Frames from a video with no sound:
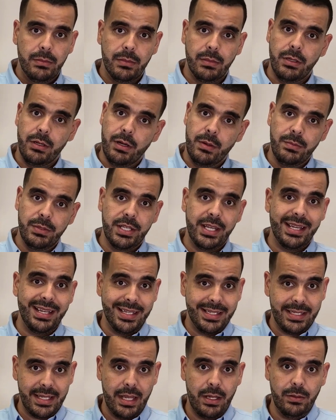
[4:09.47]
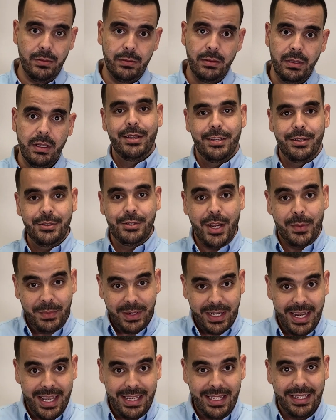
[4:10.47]
Come check us out. Drop a
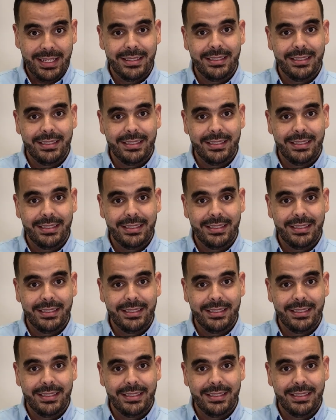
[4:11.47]
like,